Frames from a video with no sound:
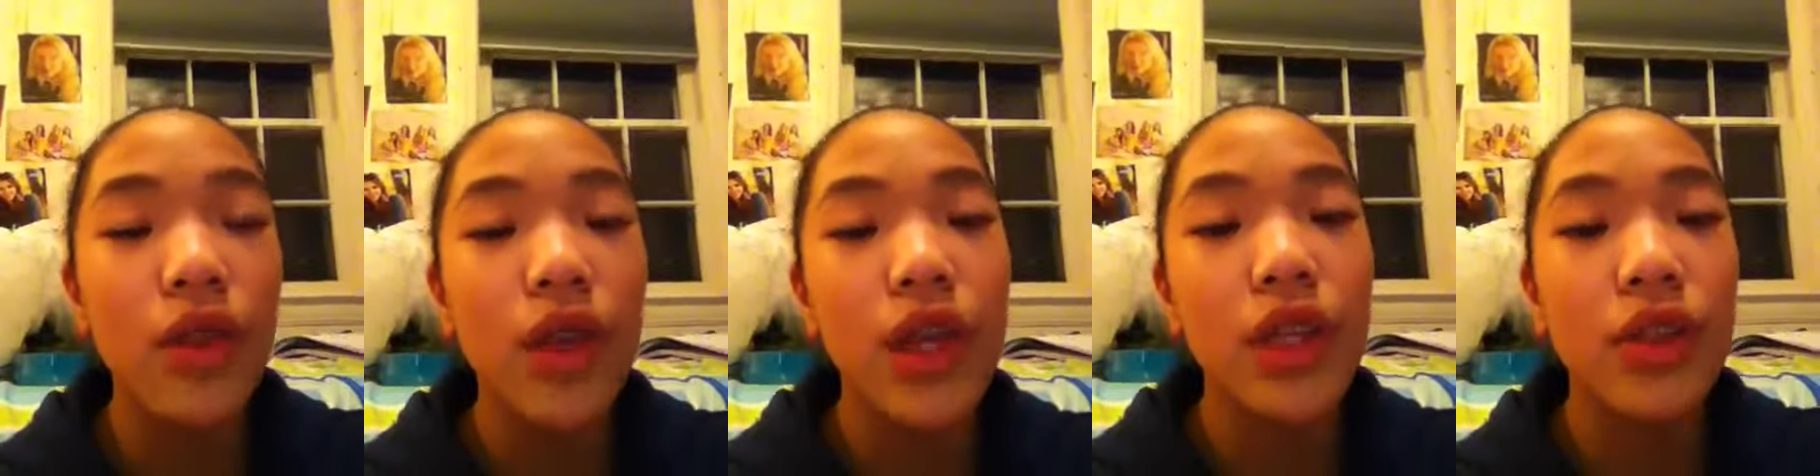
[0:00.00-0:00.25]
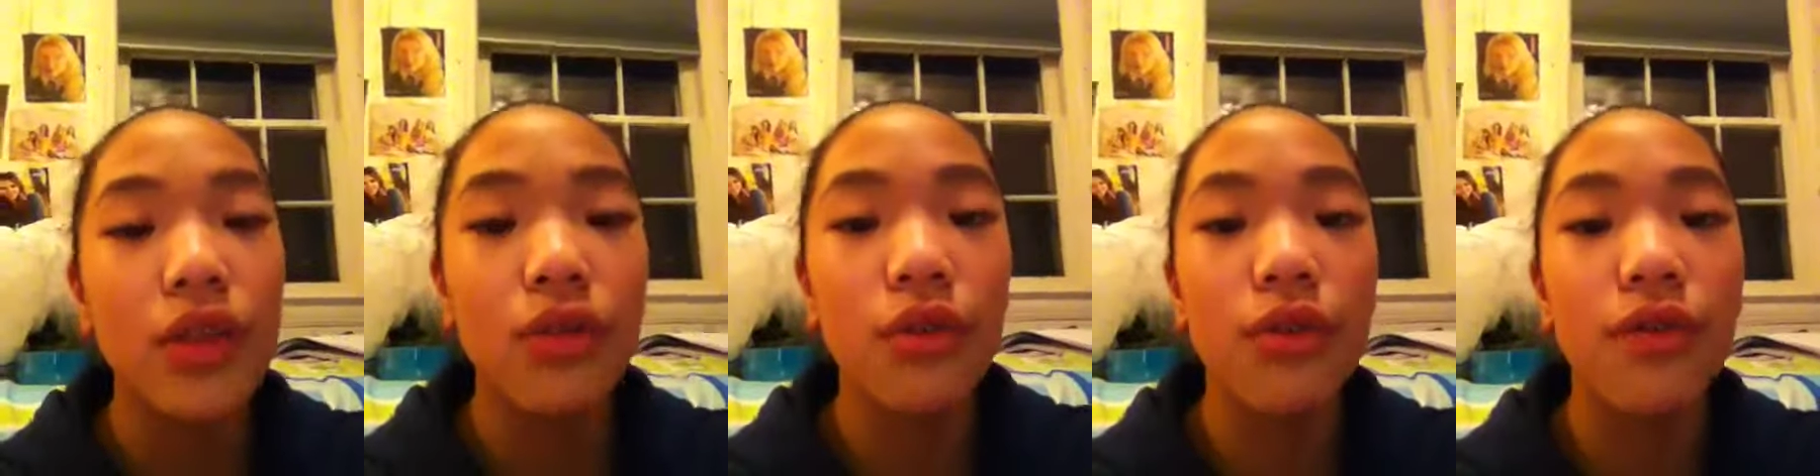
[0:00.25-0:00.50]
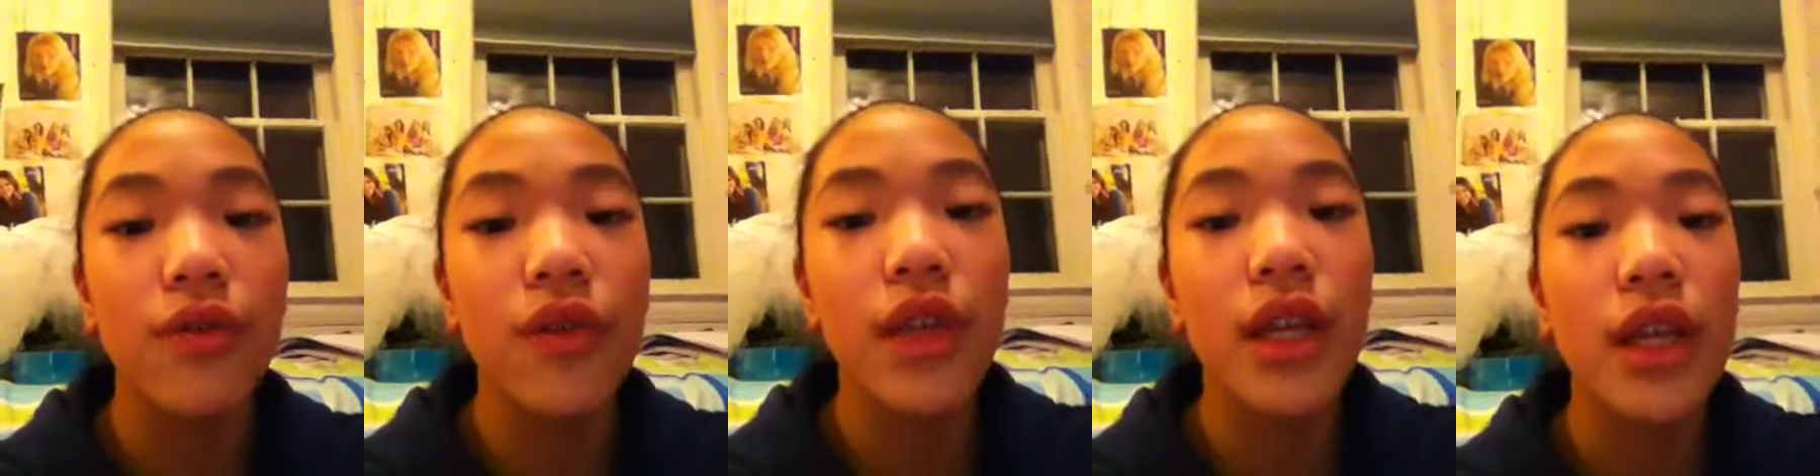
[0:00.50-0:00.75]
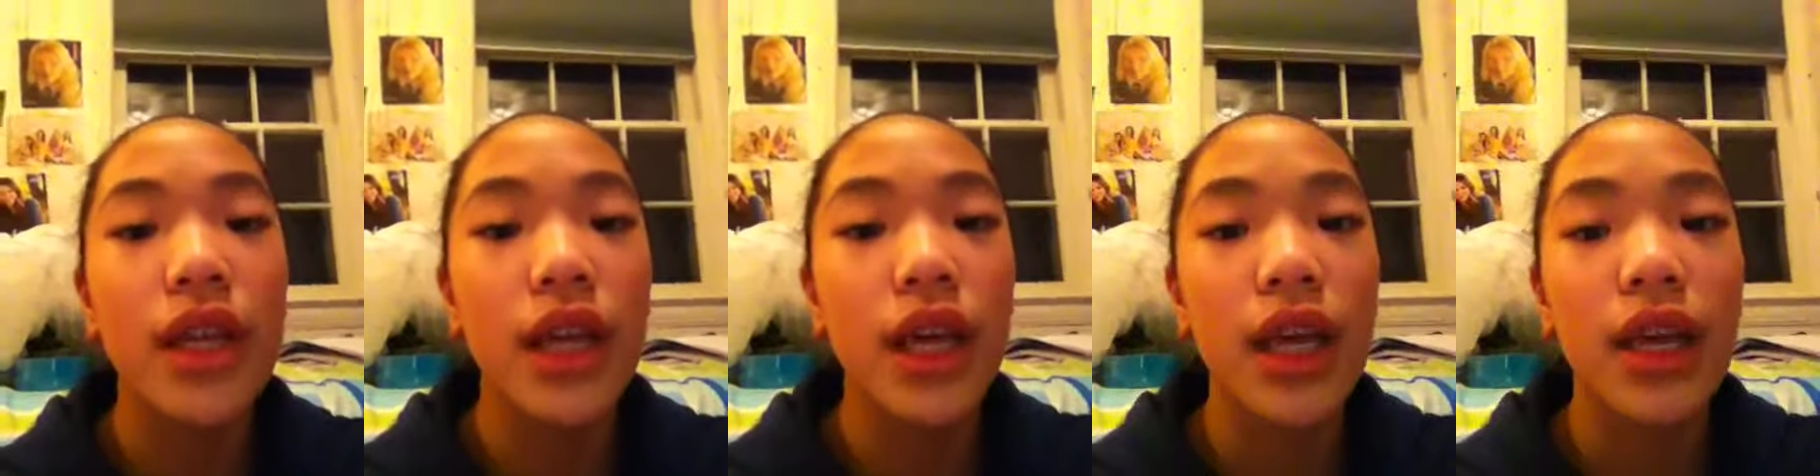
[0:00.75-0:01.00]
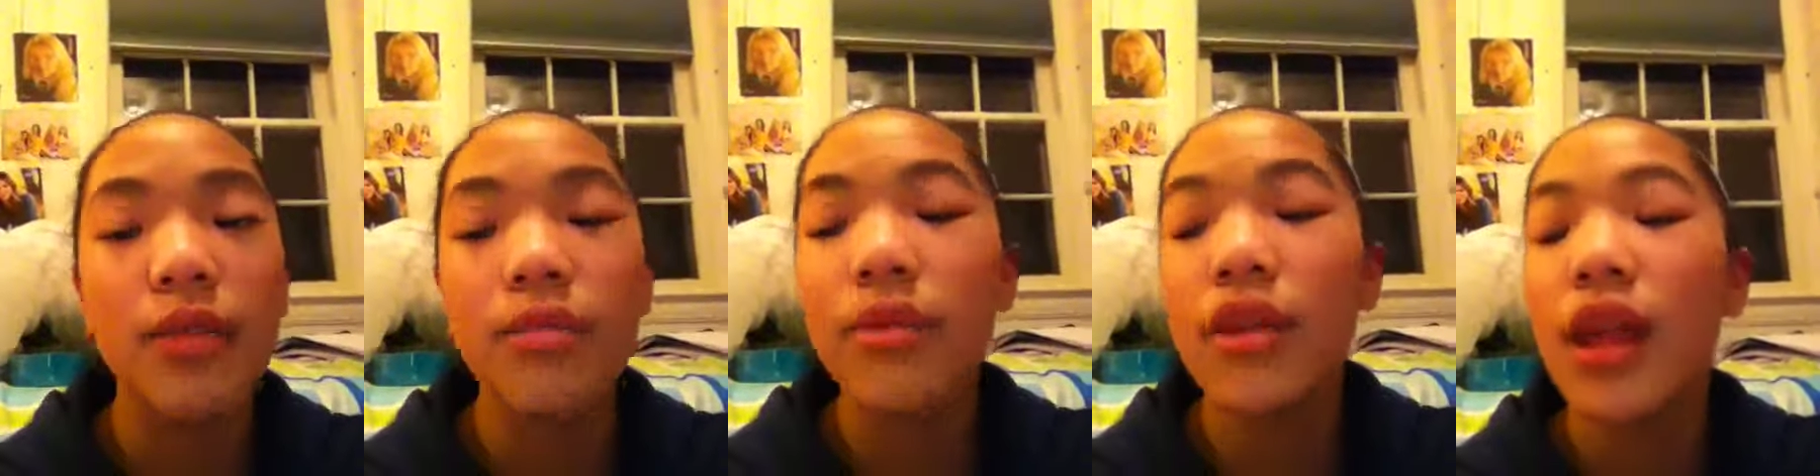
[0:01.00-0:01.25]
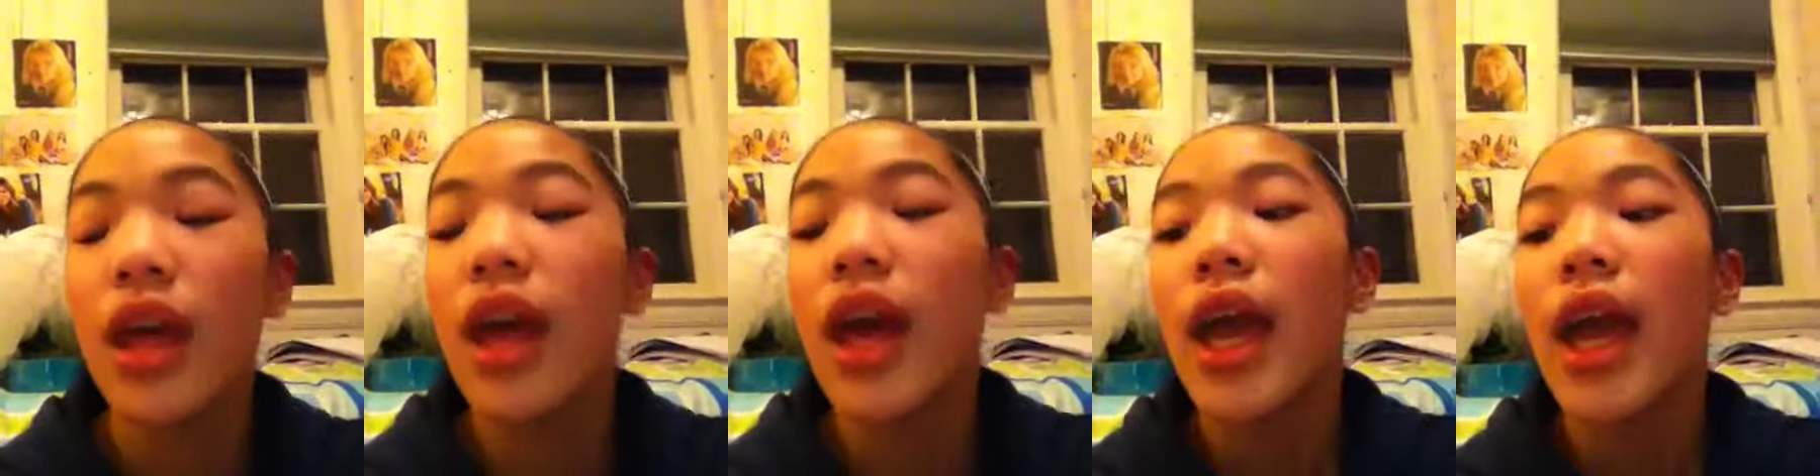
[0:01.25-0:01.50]
like, those funny
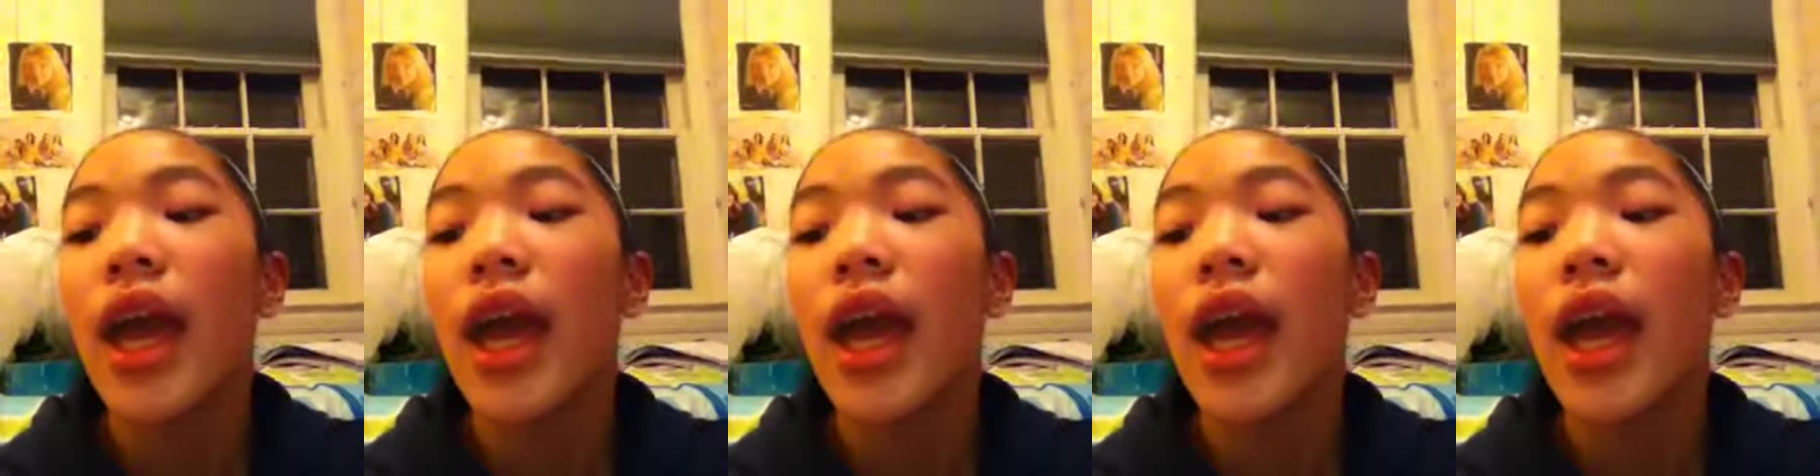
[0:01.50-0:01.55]
names?